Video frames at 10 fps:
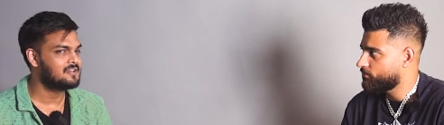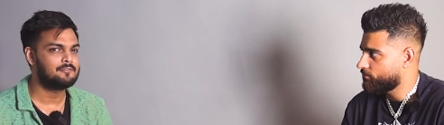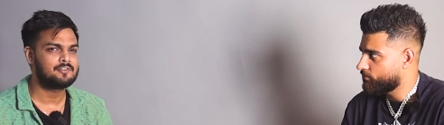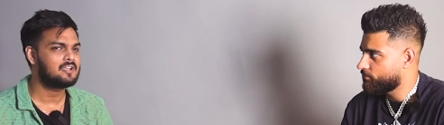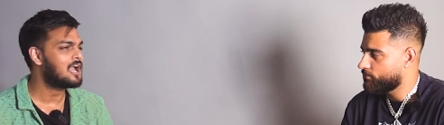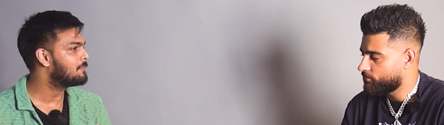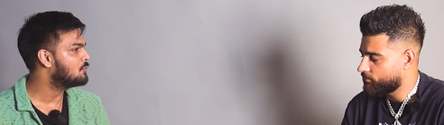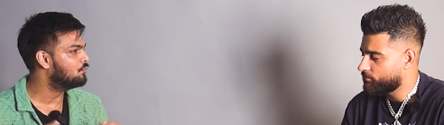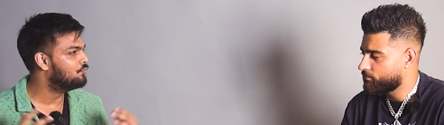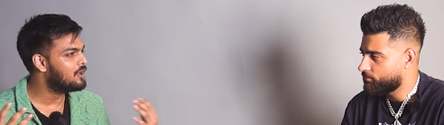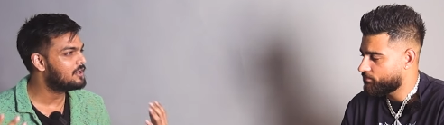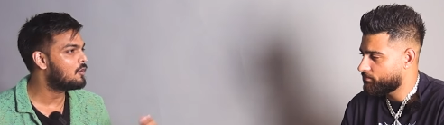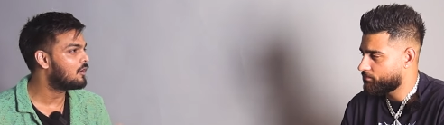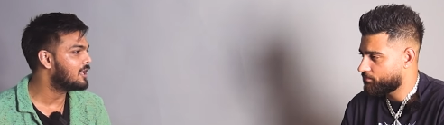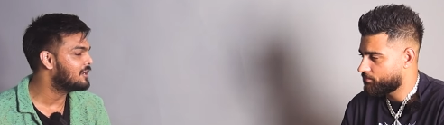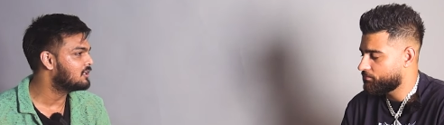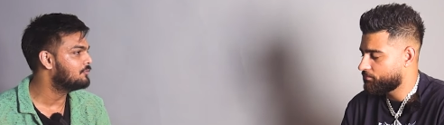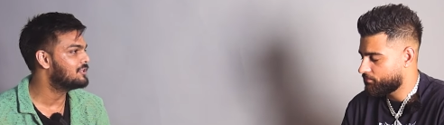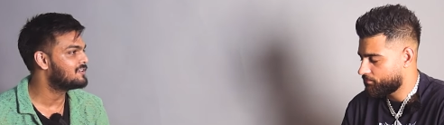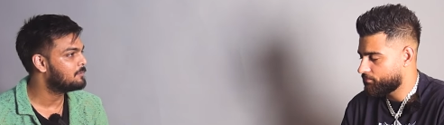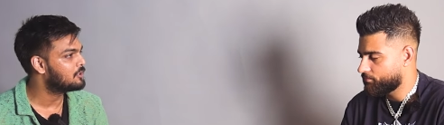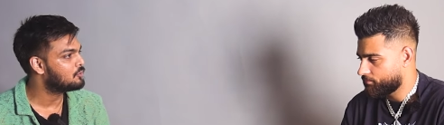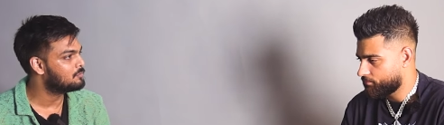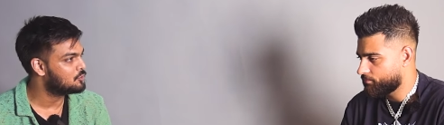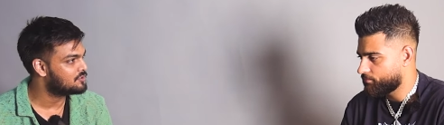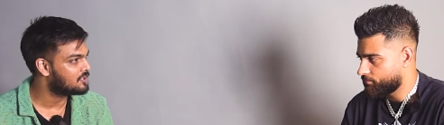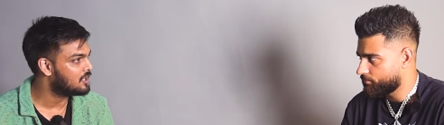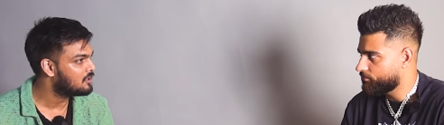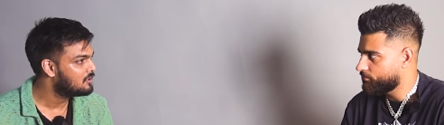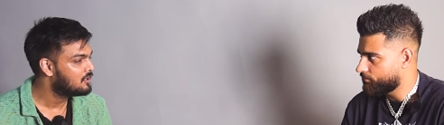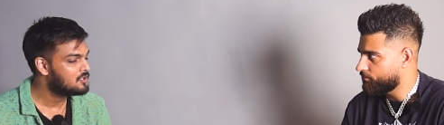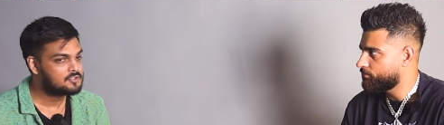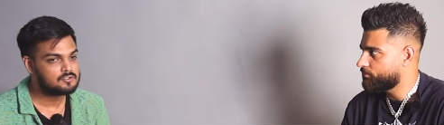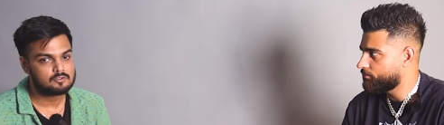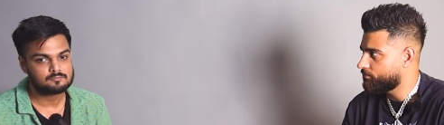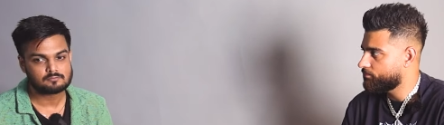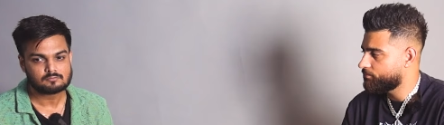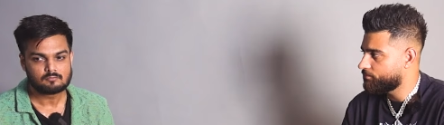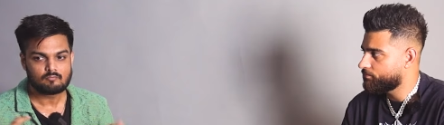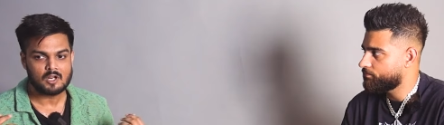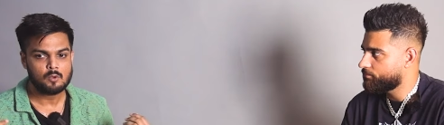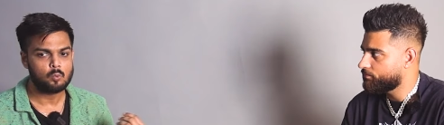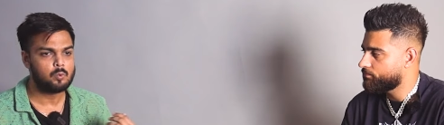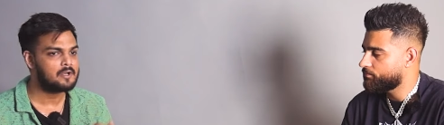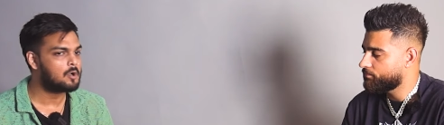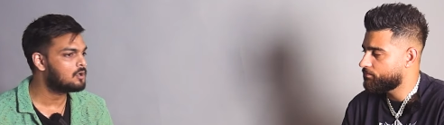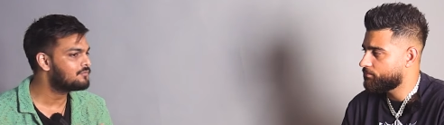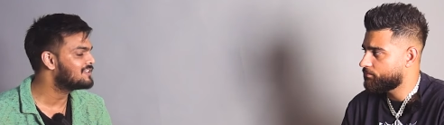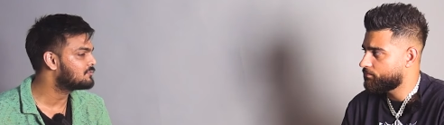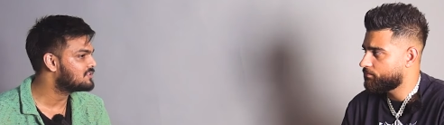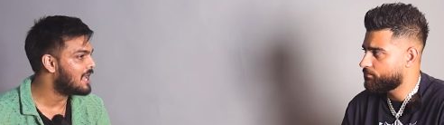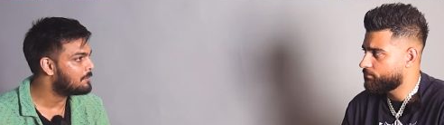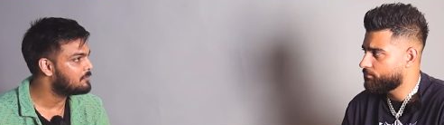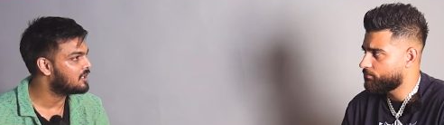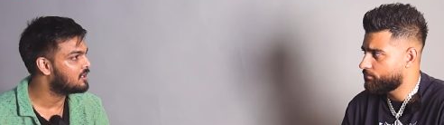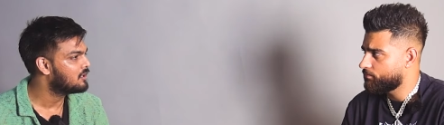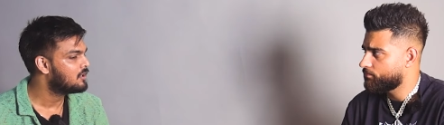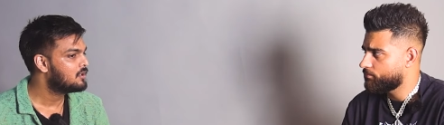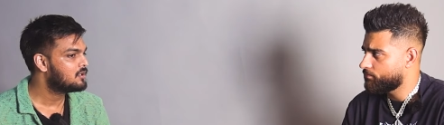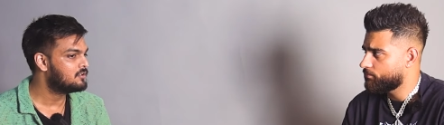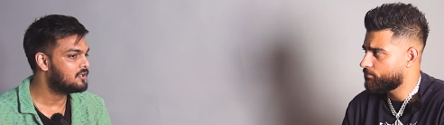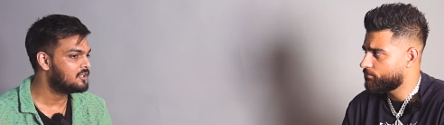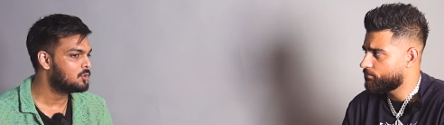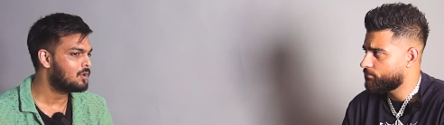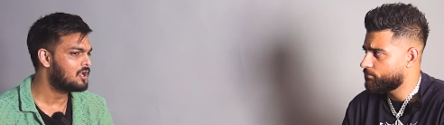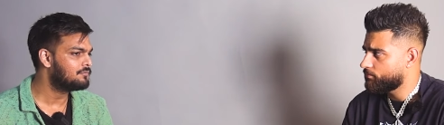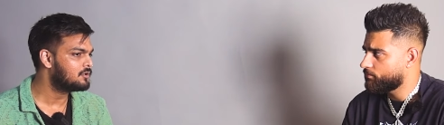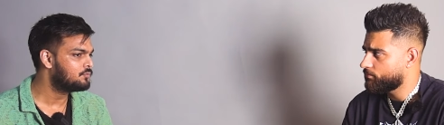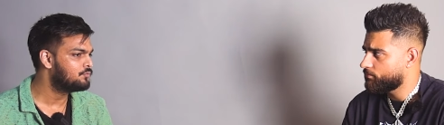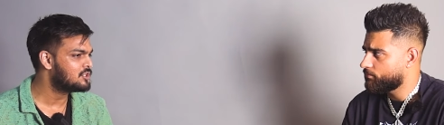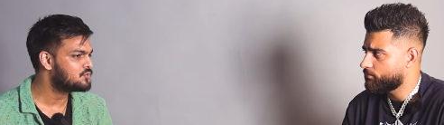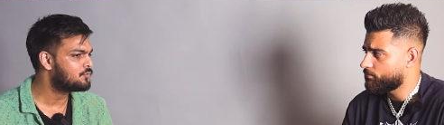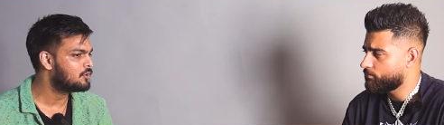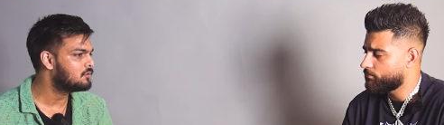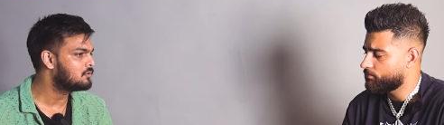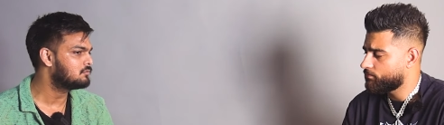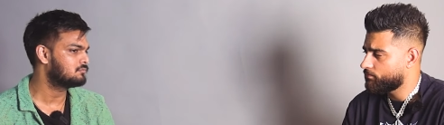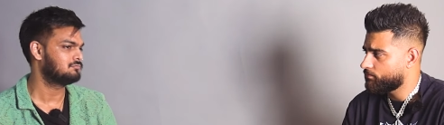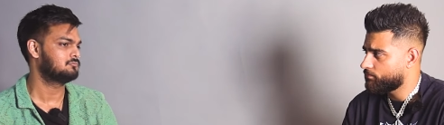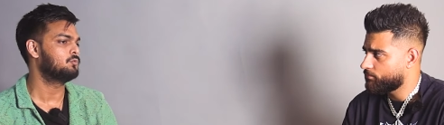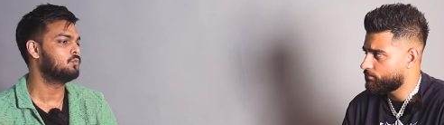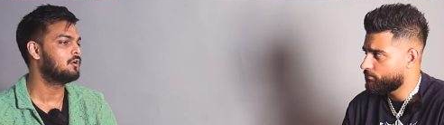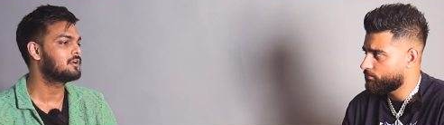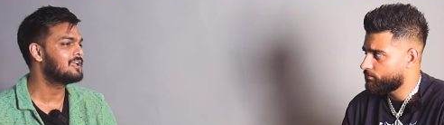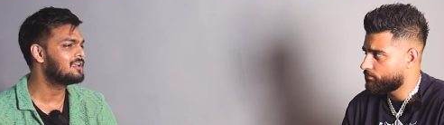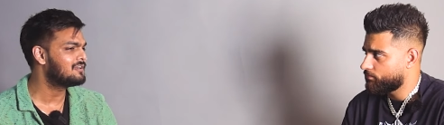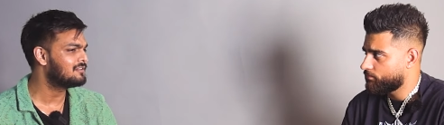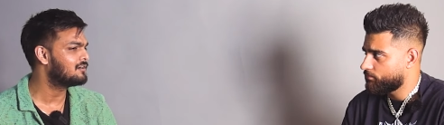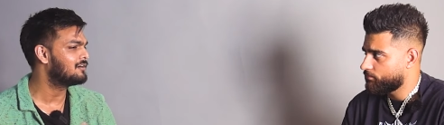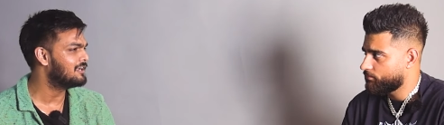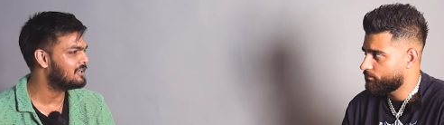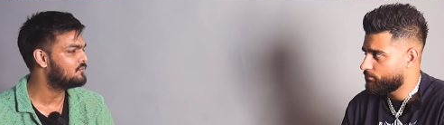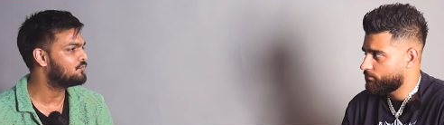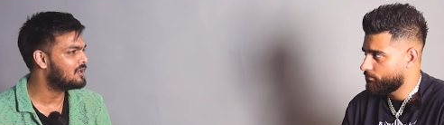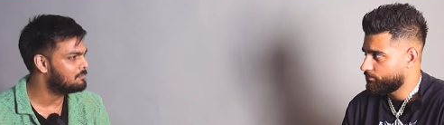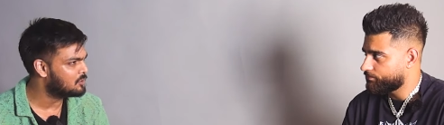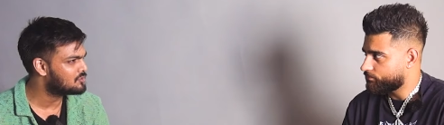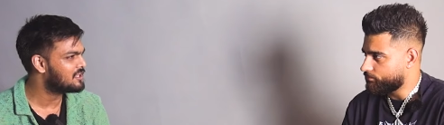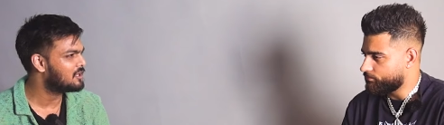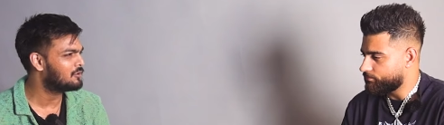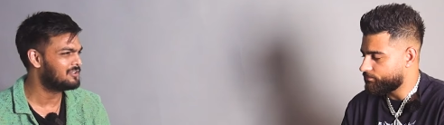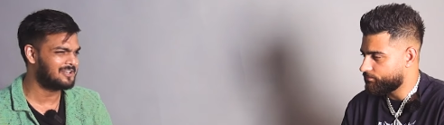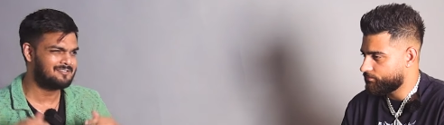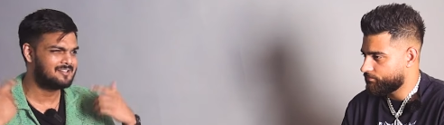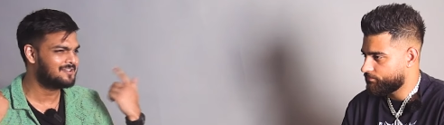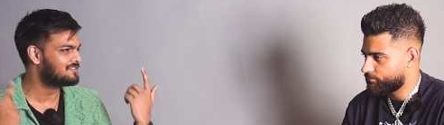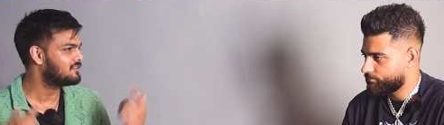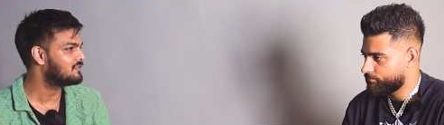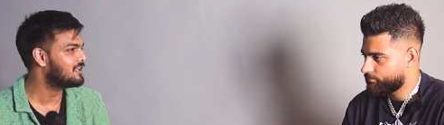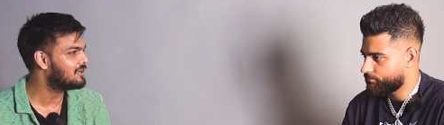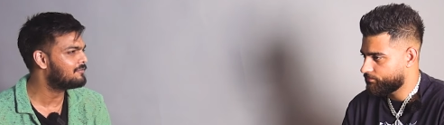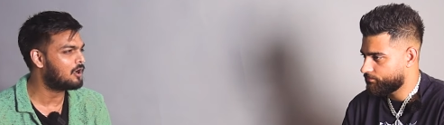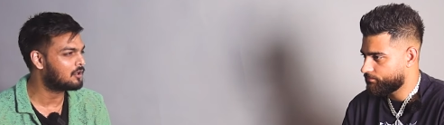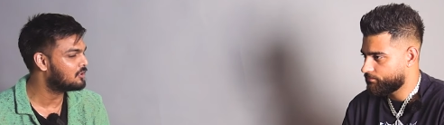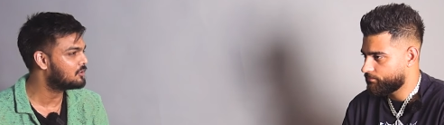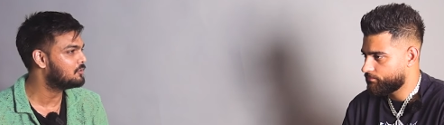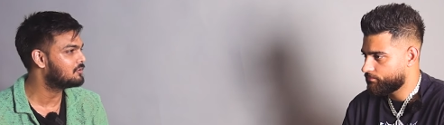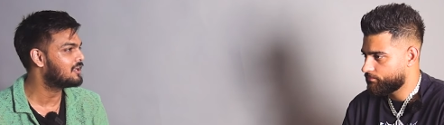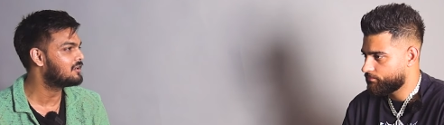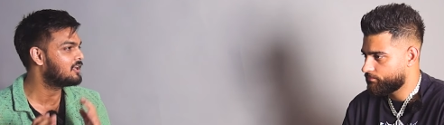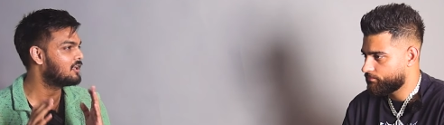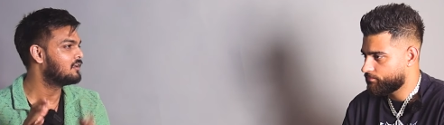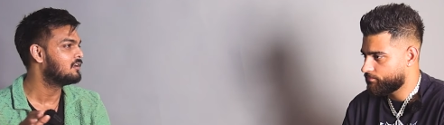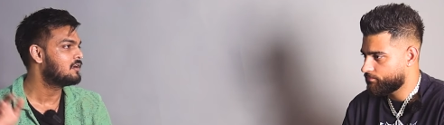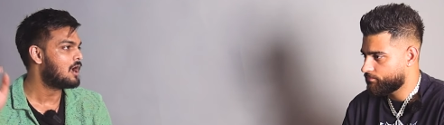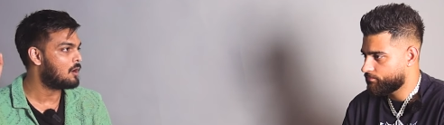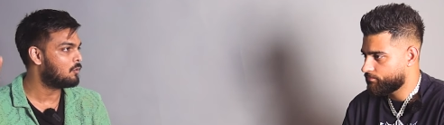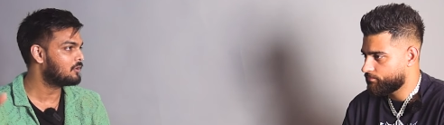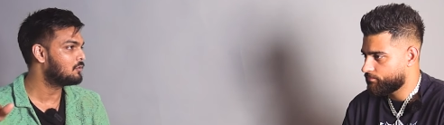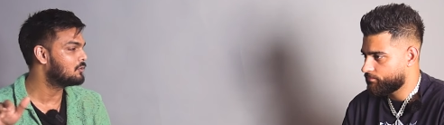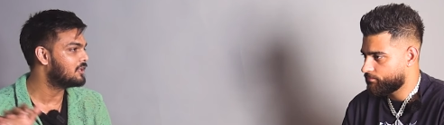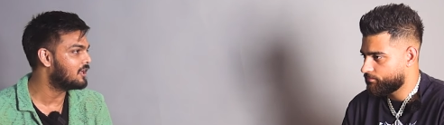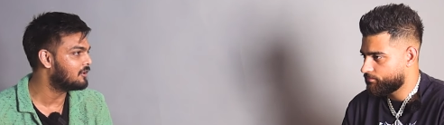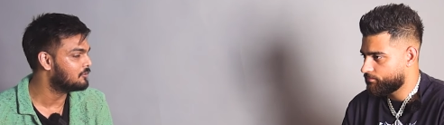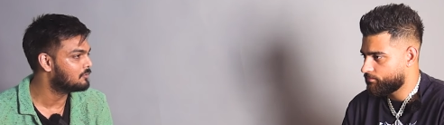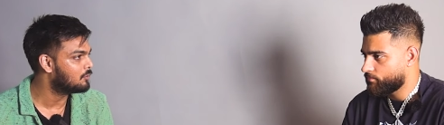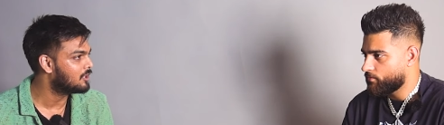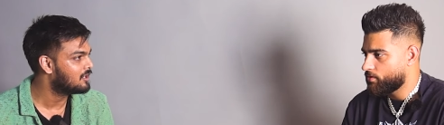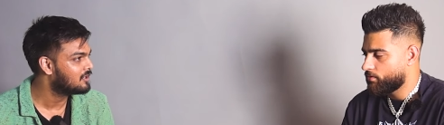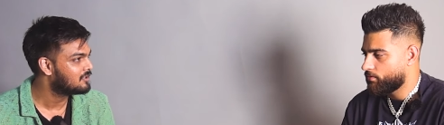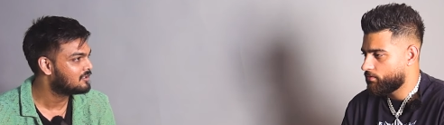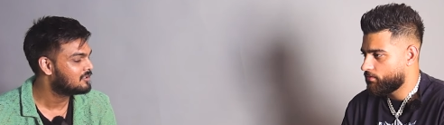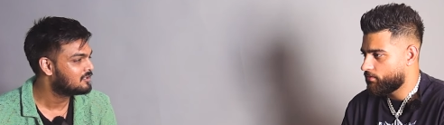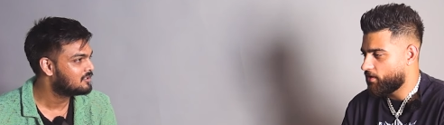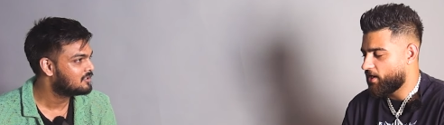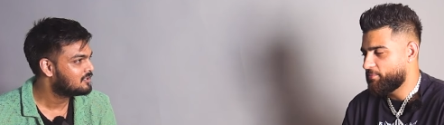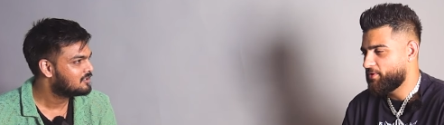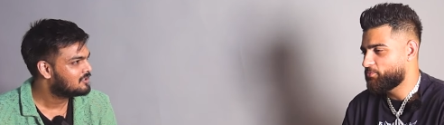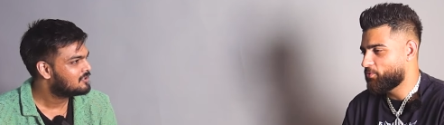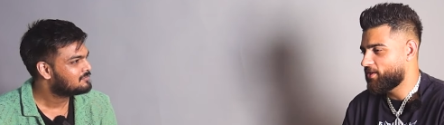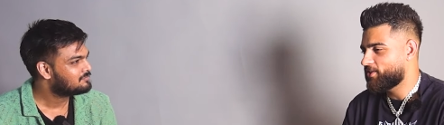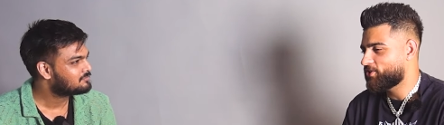Speaker 1: and everything happened very organically with respect to music, yeah? Mm-hmm. So, when all of this was happening, did you ever wish for, you know, working in the Indian film music, or did this thing ever occur to you that, hey, I want to go there. You know what?
Speaker 2: I mean, when I